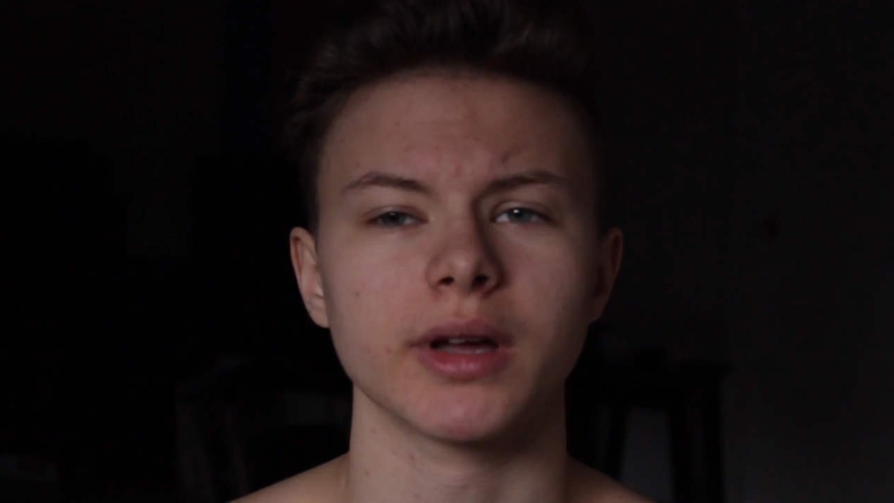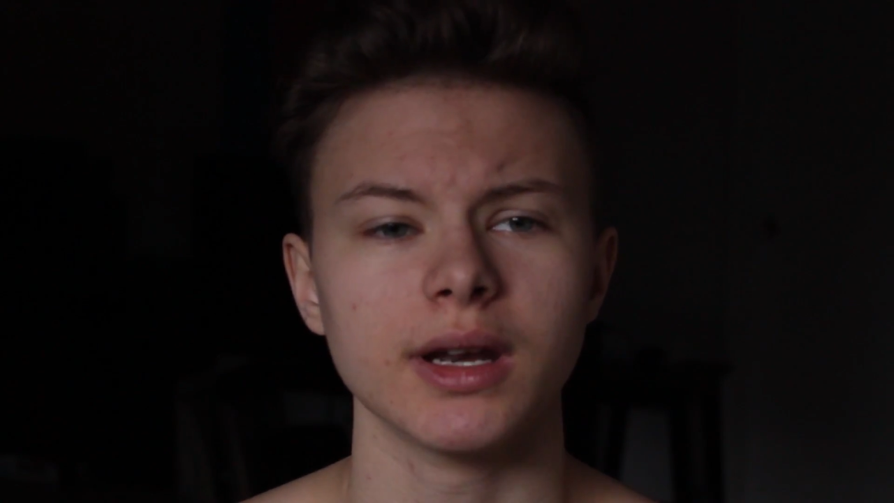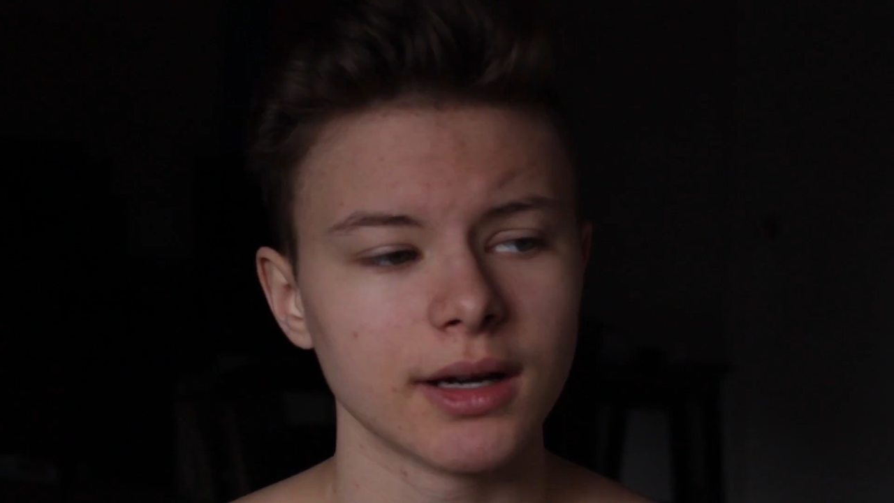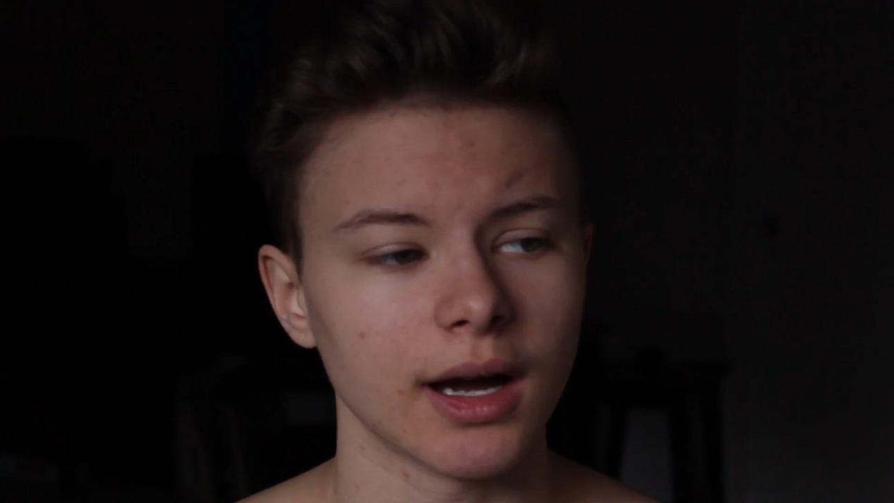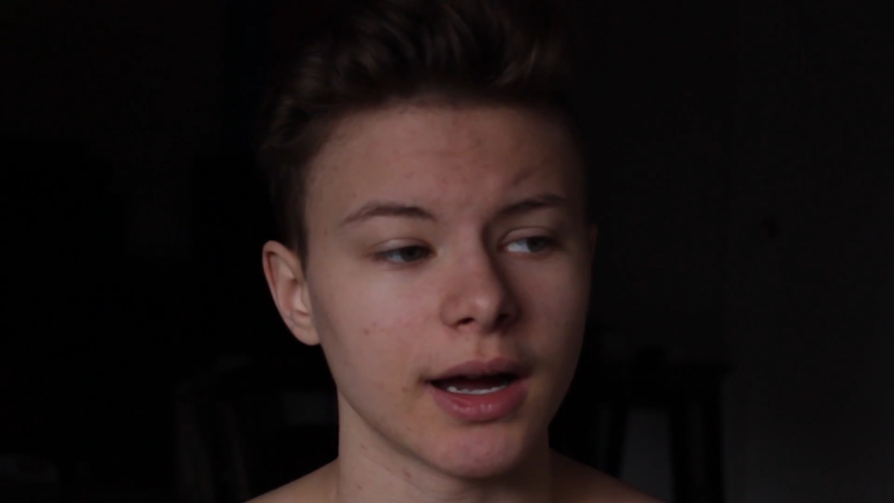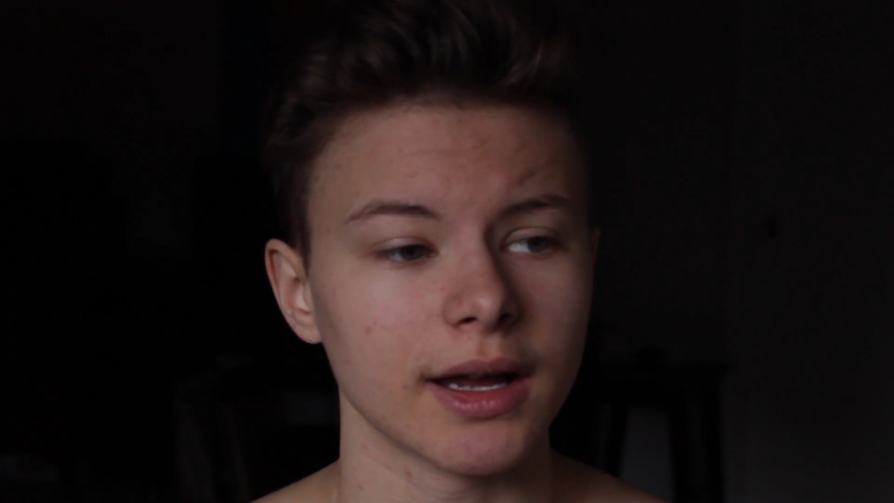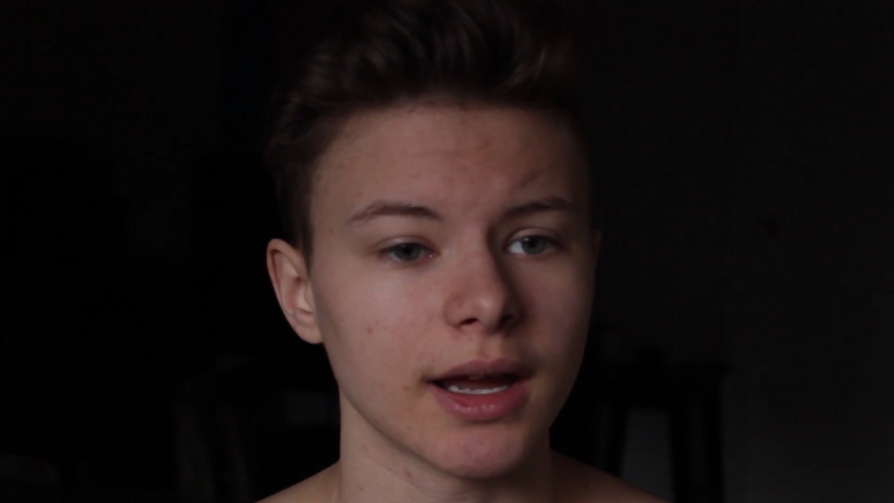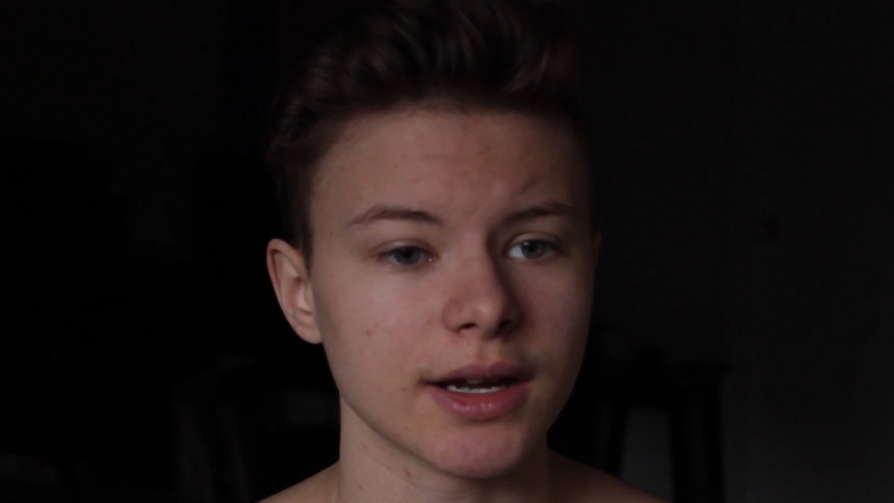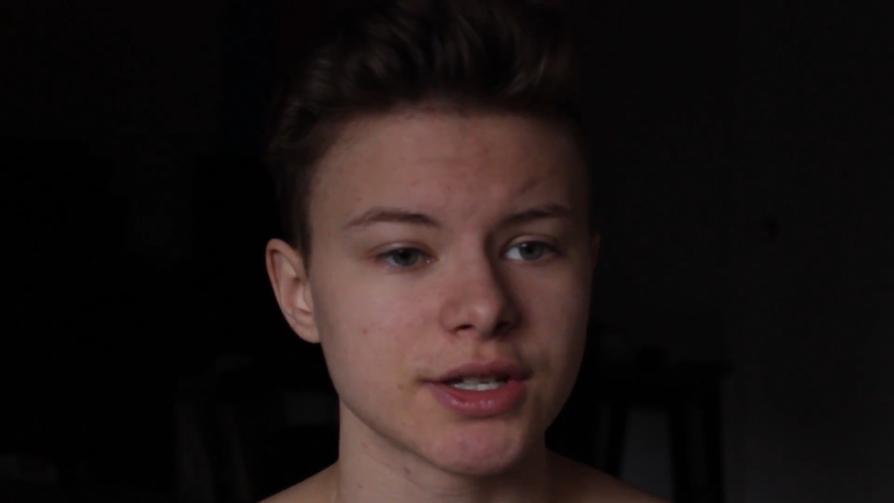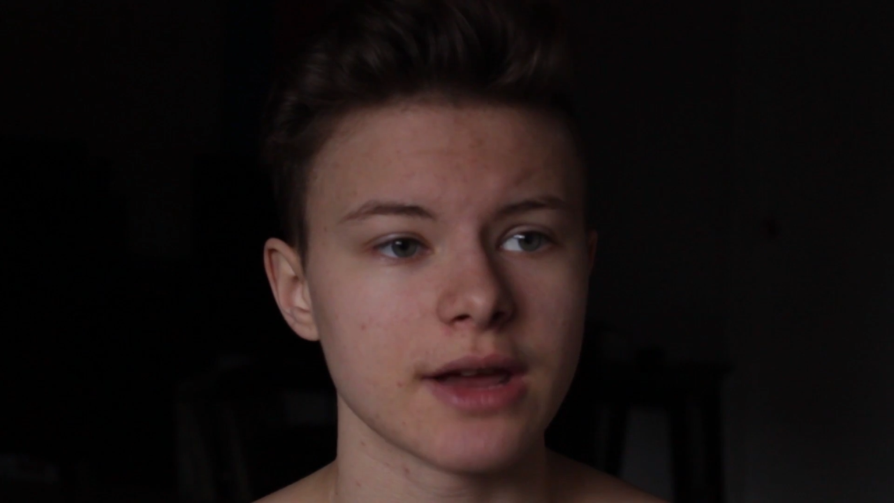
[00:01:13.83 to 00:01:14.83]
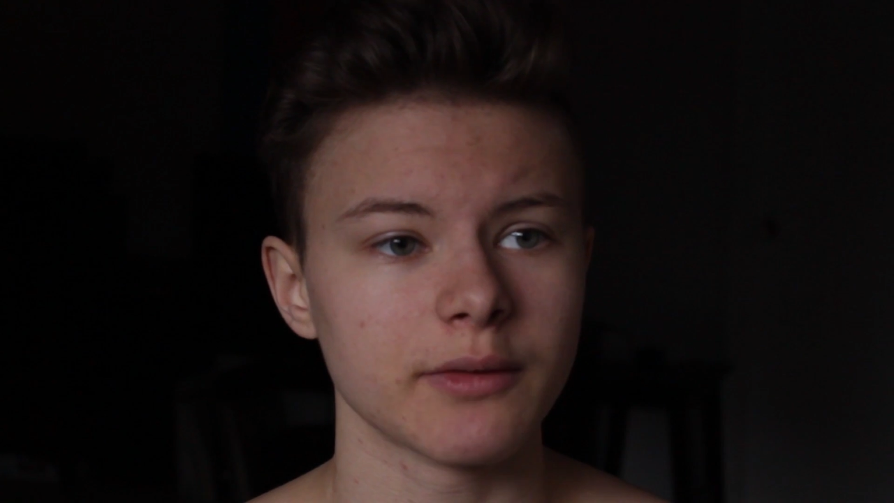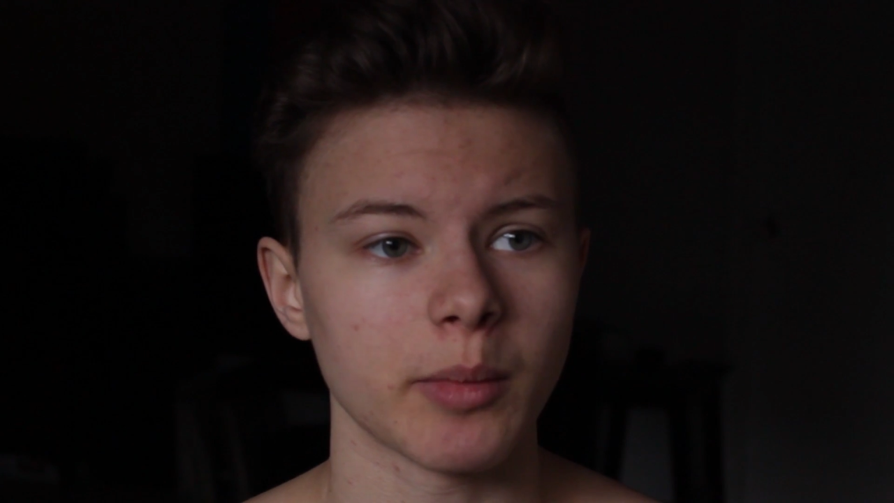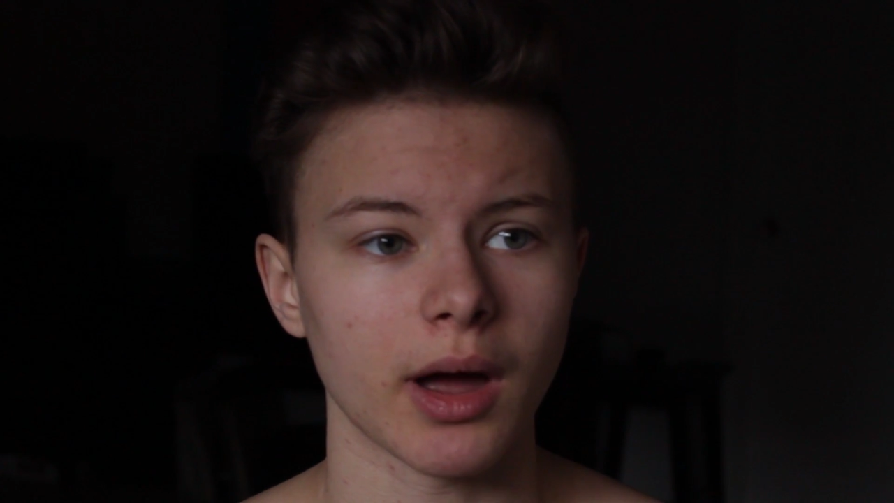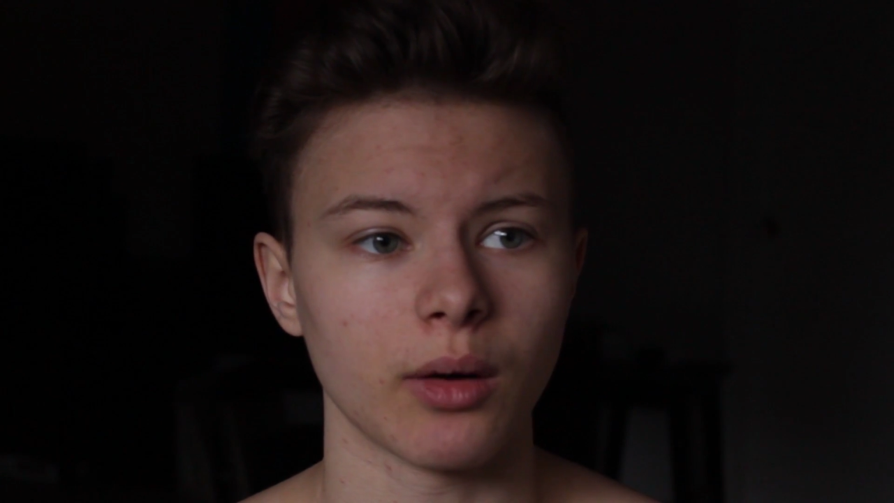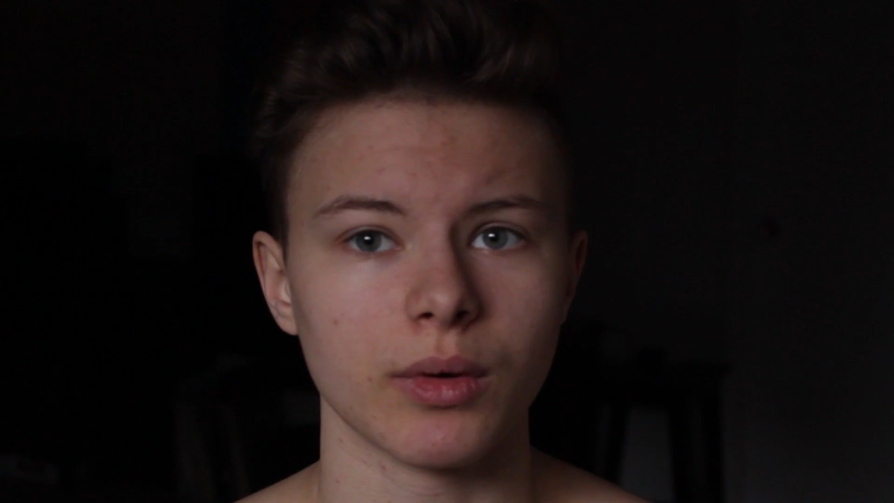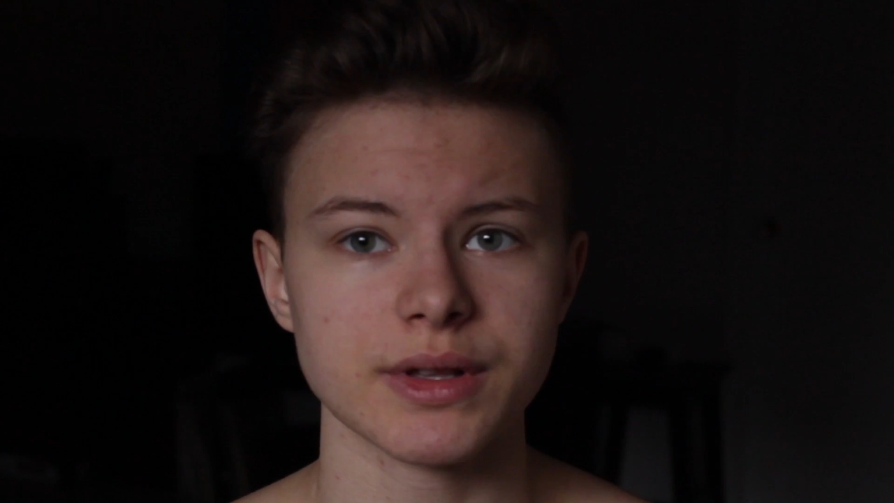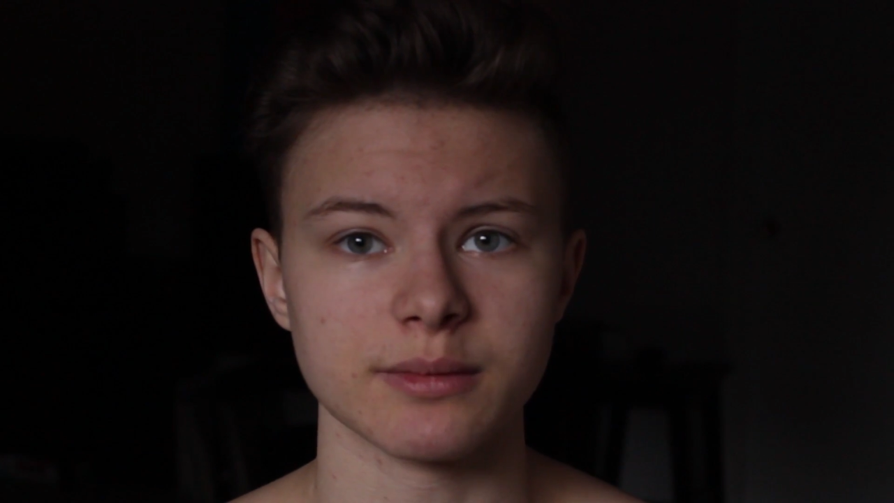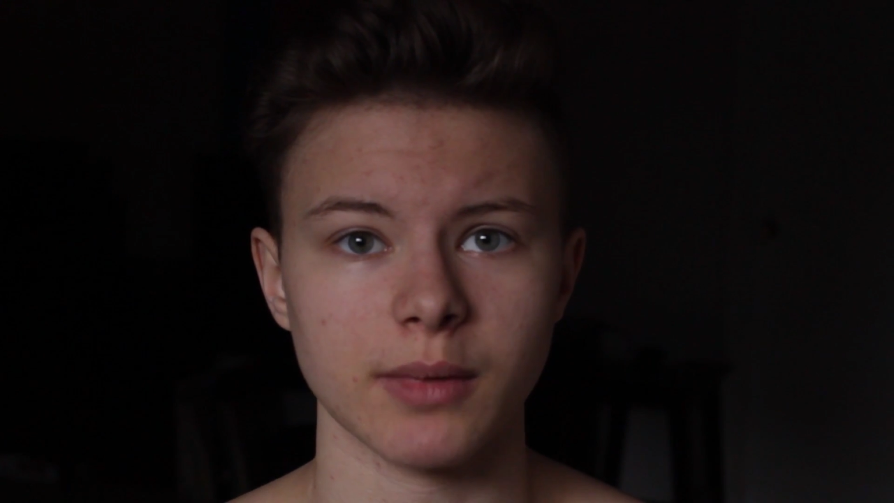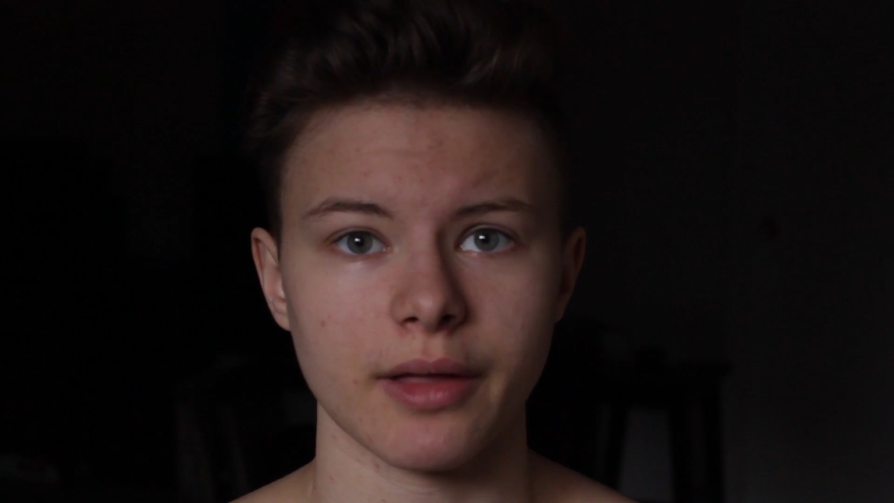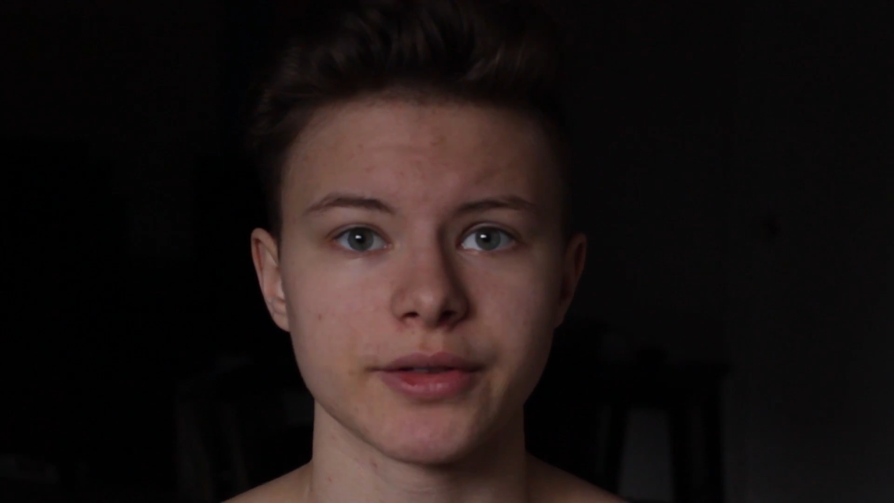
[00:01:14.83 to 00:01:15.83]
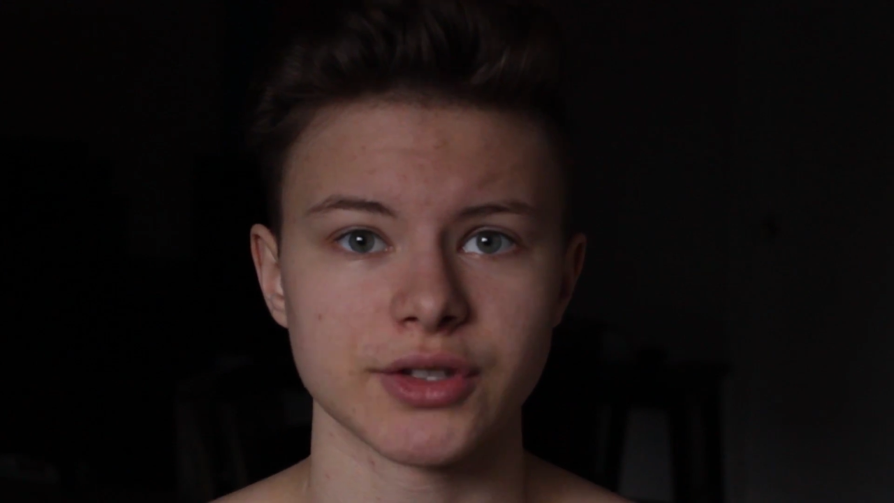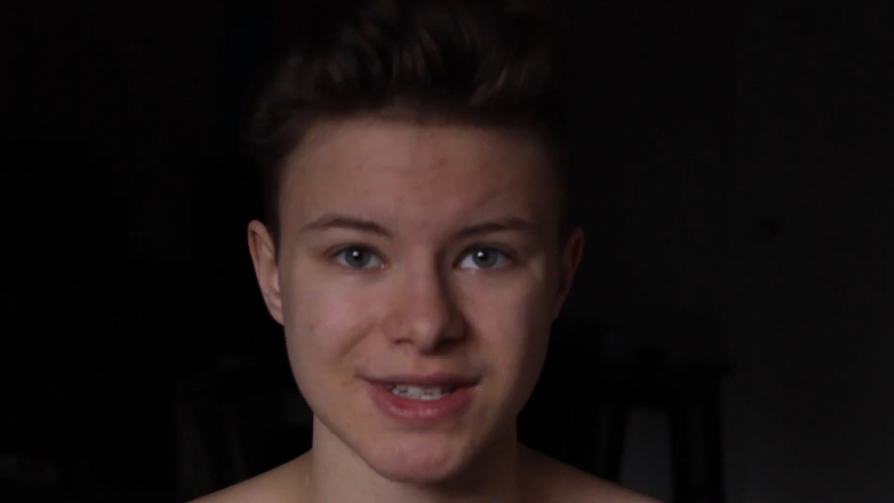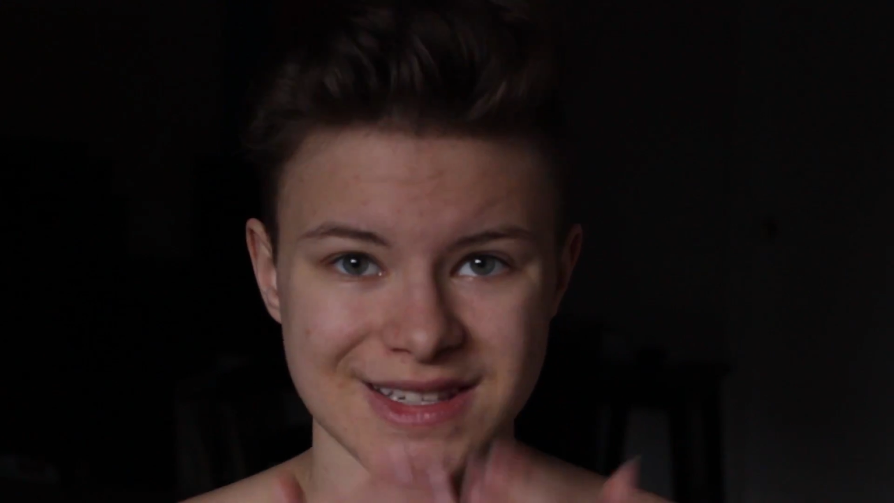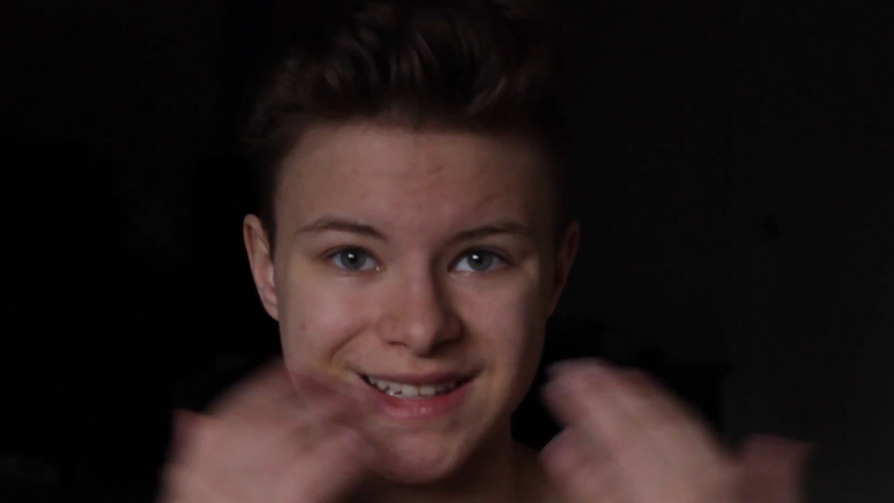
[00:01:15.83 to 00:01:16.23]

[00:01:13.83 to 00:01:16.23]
but I, I shave about once a month just